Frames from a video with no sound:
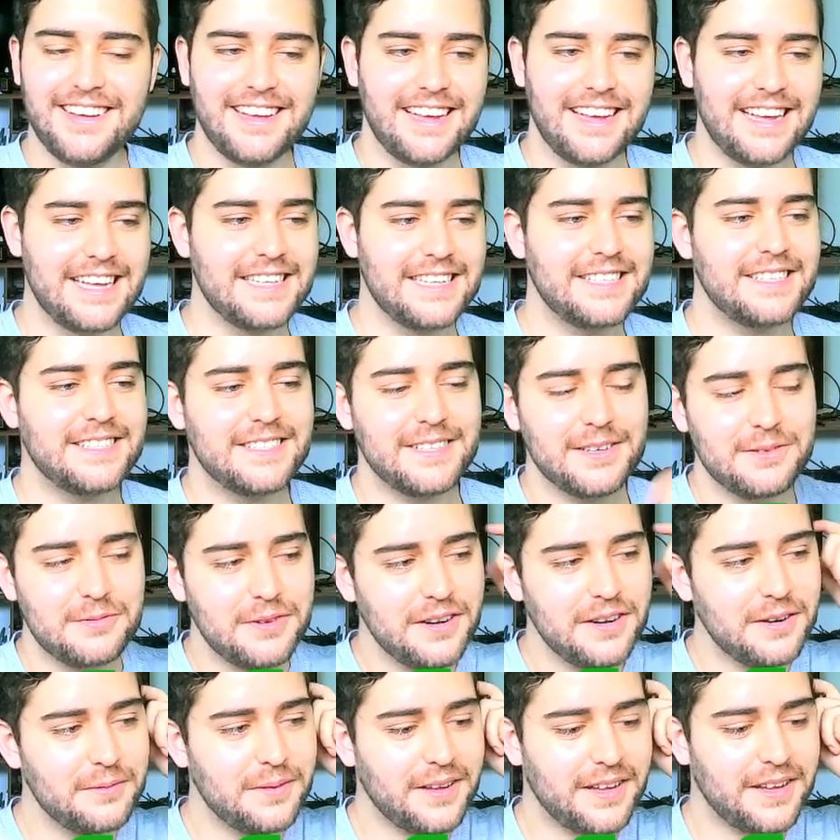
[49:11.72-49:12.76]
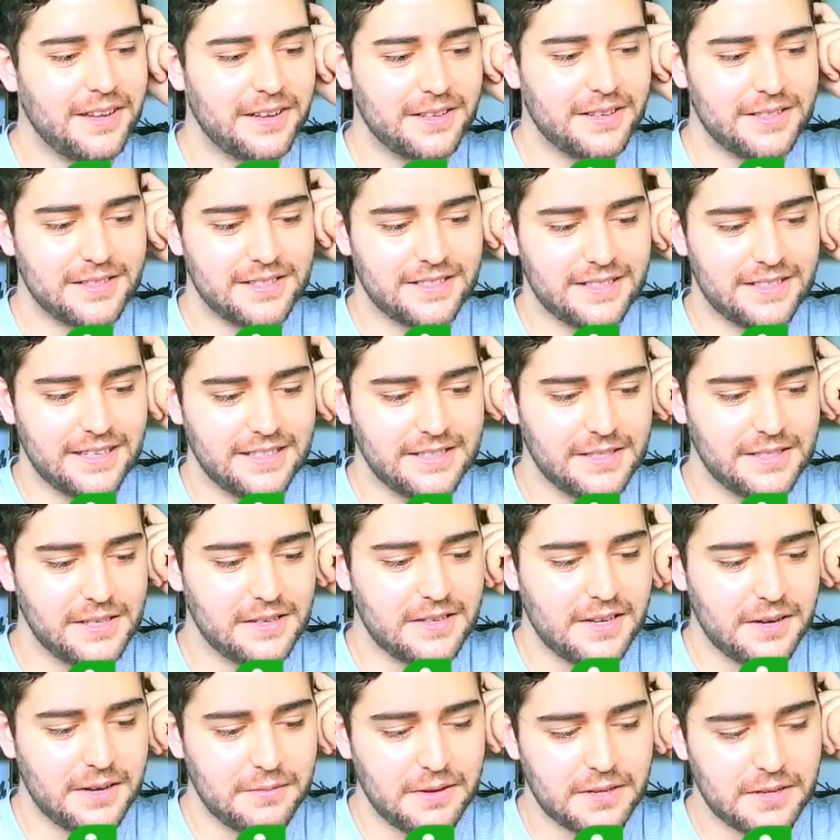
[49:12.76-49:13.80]
It's so weird because it's
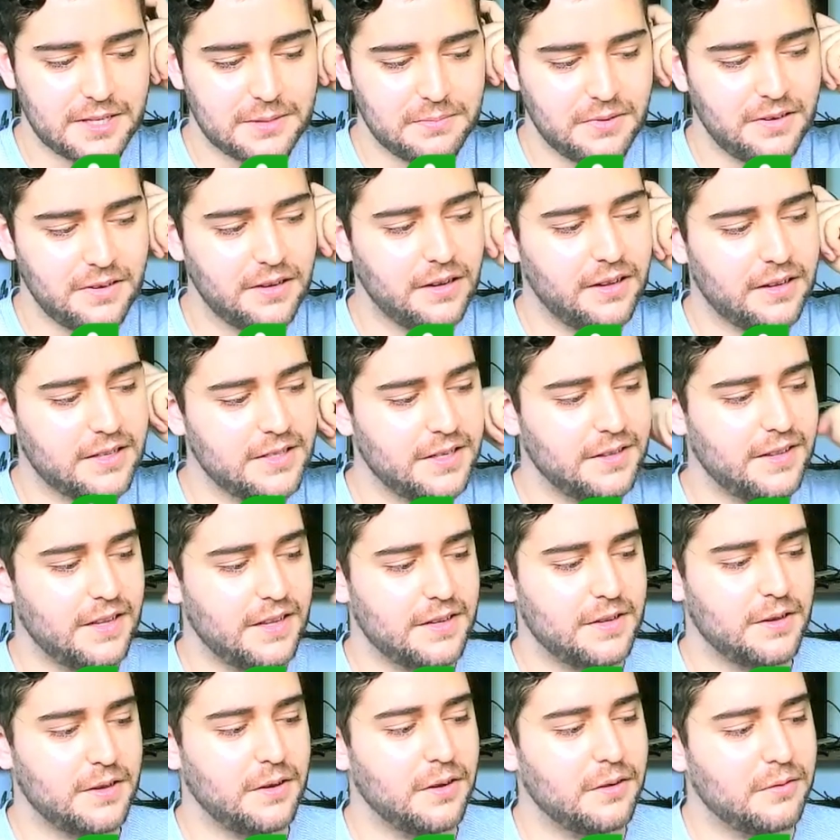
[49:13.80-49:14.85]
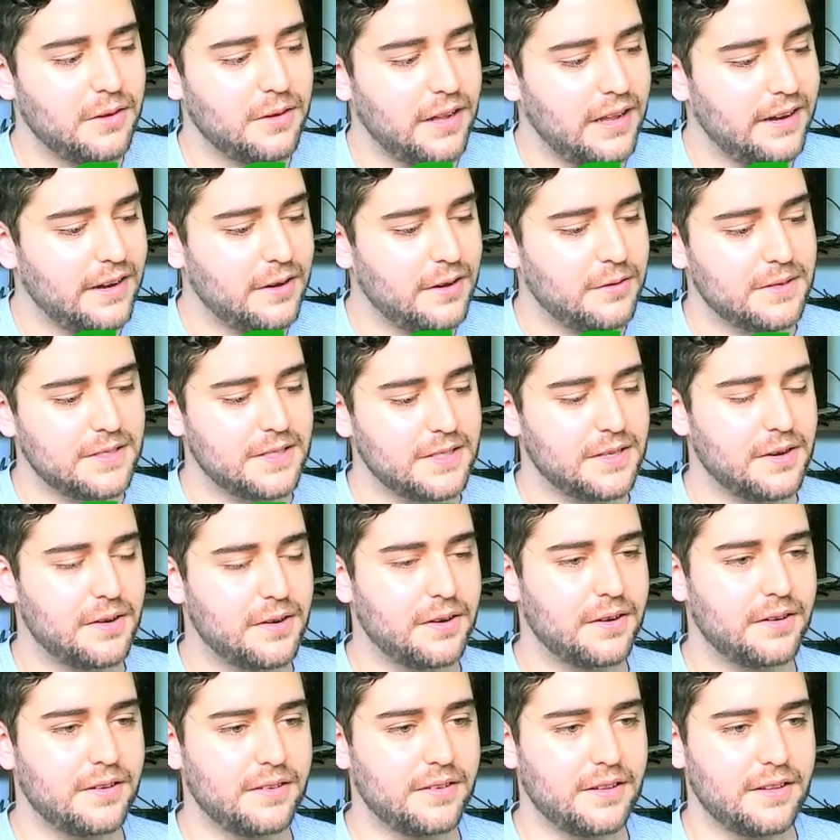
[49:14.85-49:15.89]
such a big production that you don't really know what
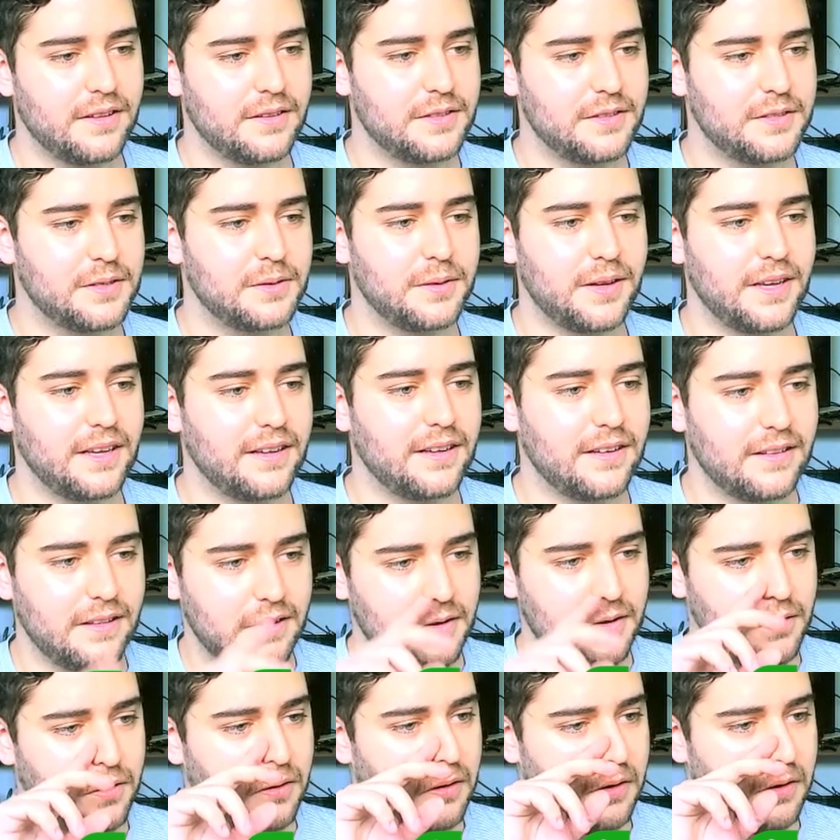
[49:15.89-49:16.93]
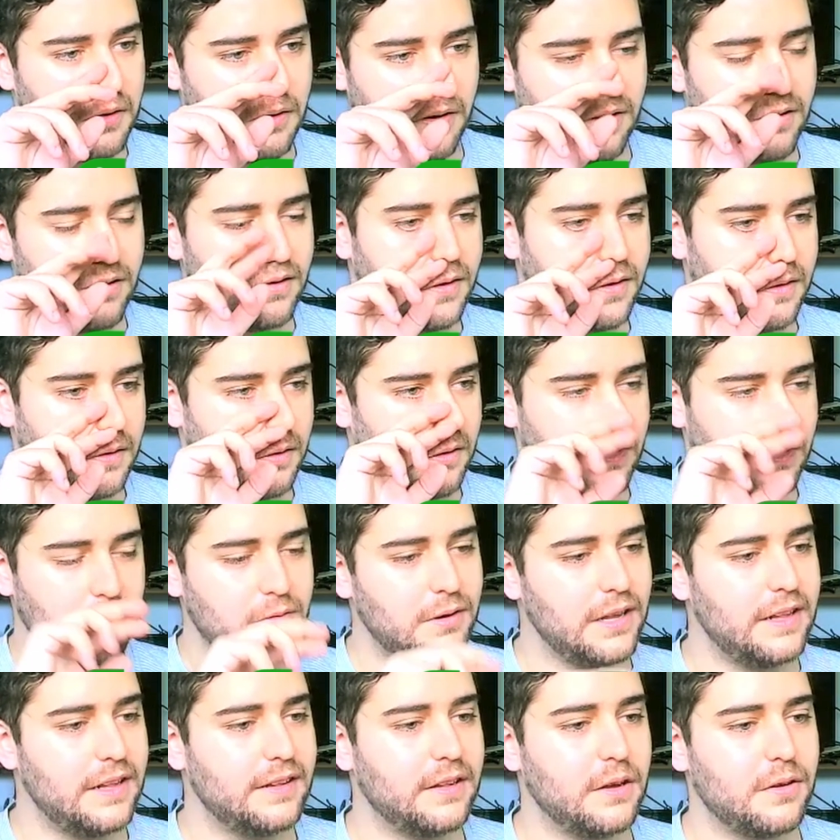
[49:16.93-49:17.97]
you're doing. You don't
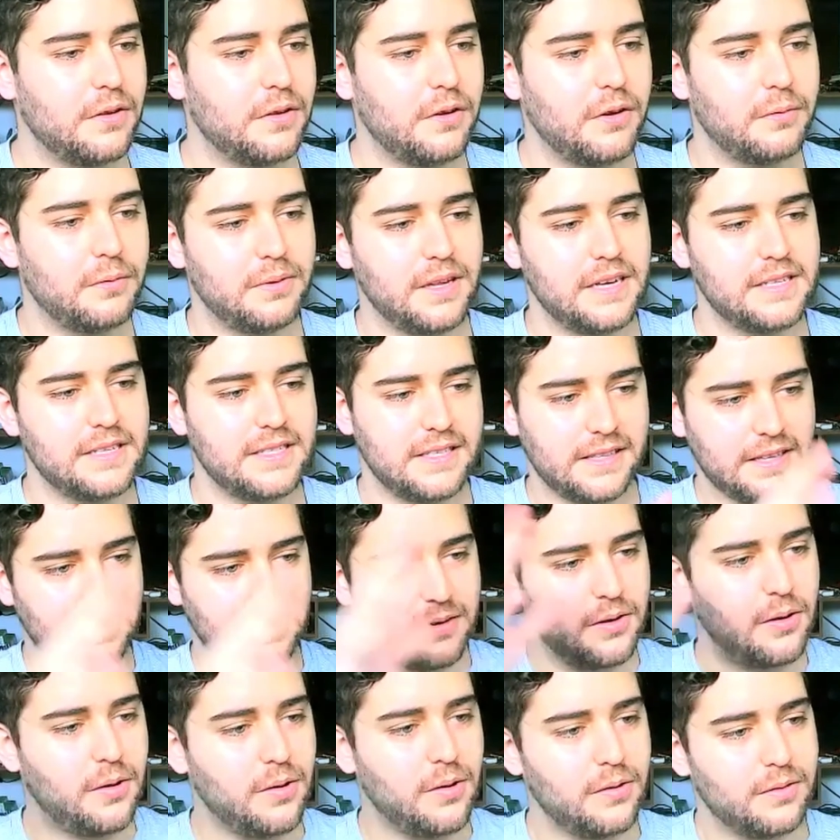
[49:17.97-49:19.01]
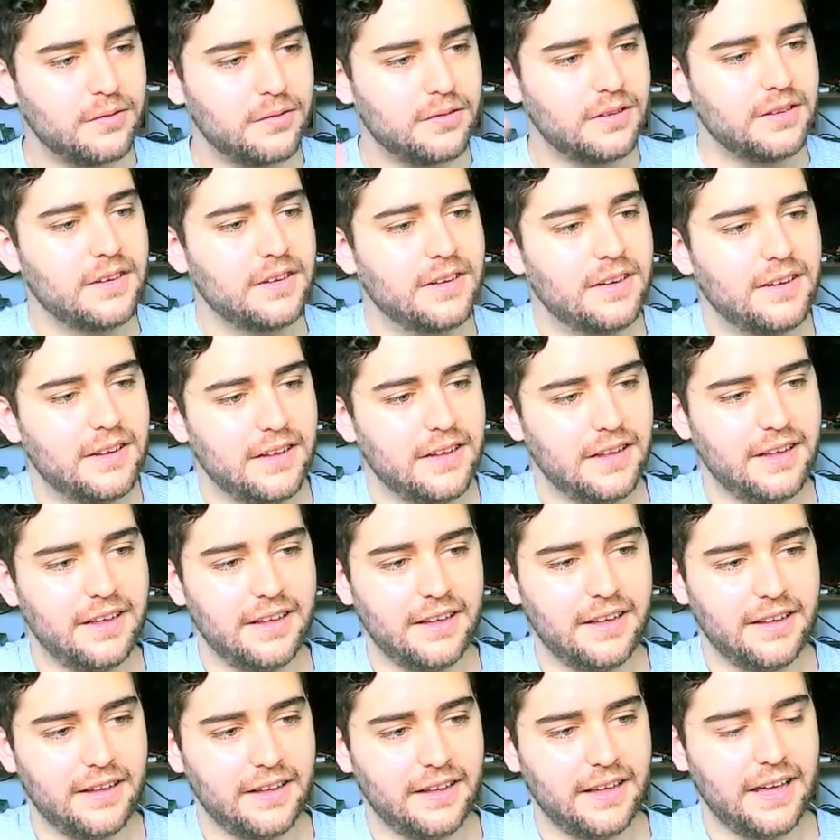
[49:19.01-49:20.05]
really know your place in the whole
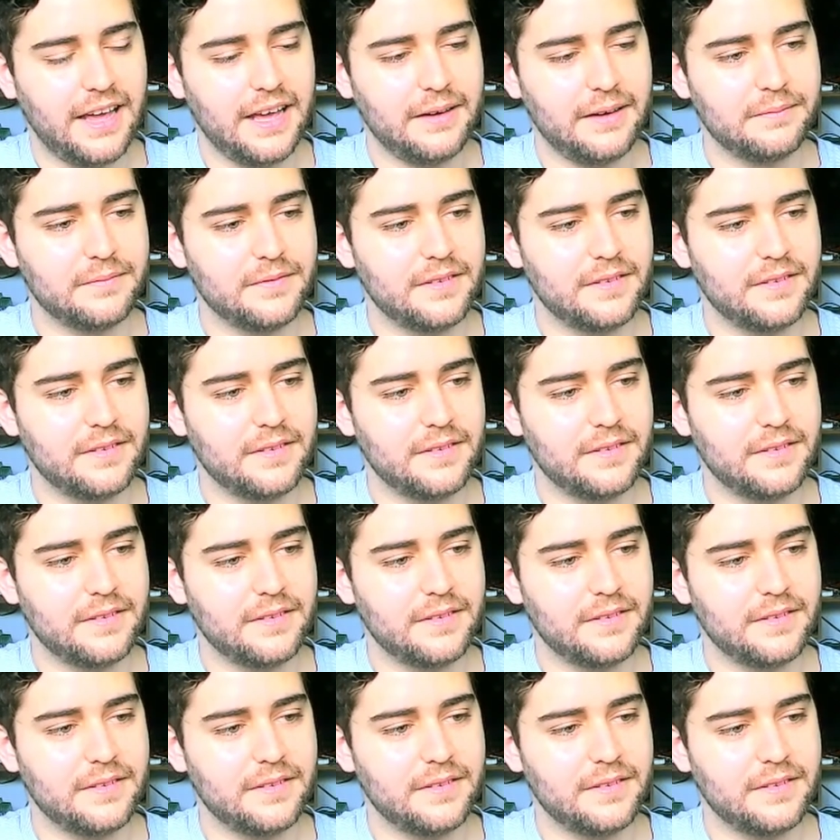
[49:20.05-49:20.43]
game.